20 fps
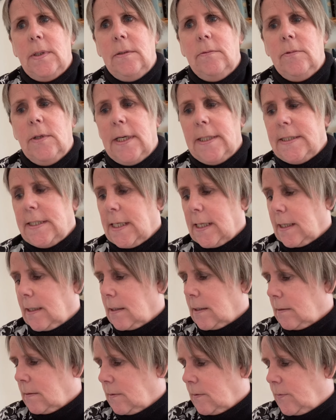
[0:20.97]
Writing
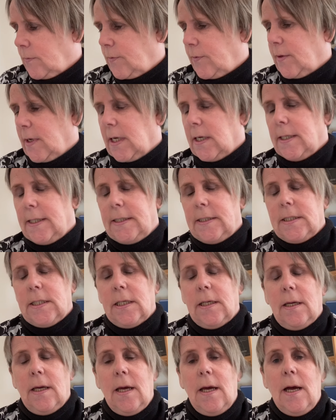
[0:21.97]
Flight,
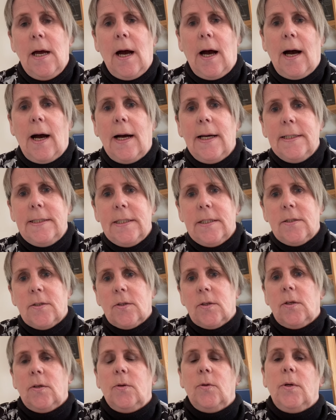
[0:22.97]
I
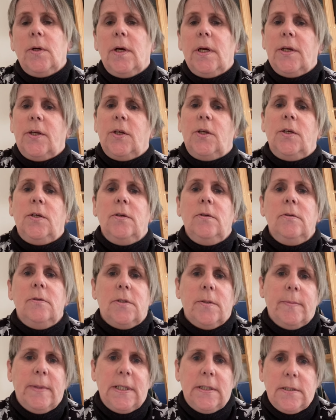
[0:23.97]
did a huge
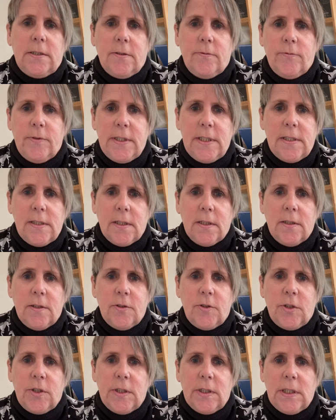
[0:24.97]
amount of
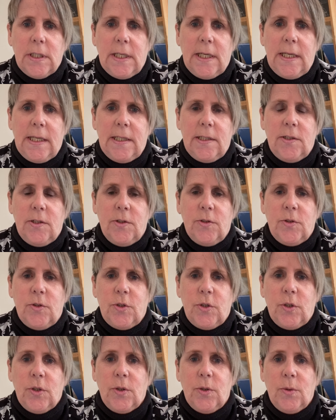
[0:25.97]
research
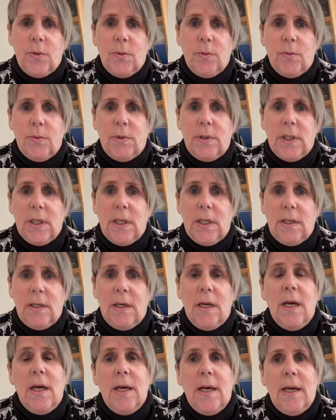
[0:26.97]
into the
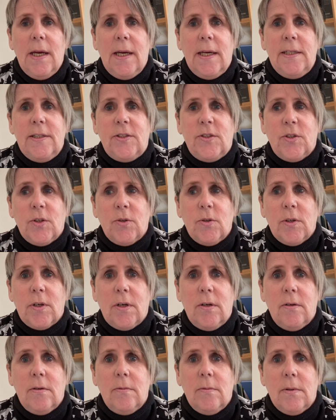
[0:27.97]

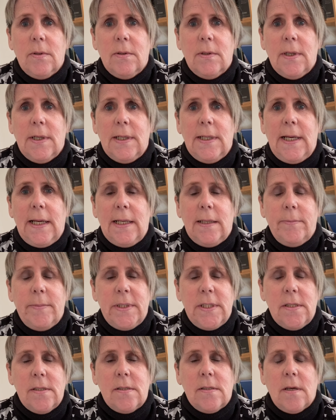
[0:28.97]
historical
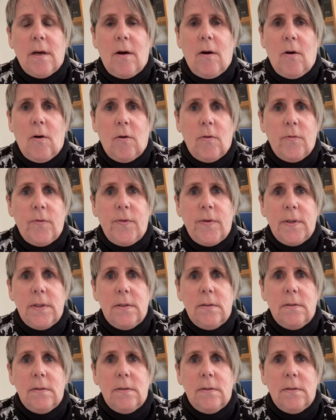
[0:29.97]
elements of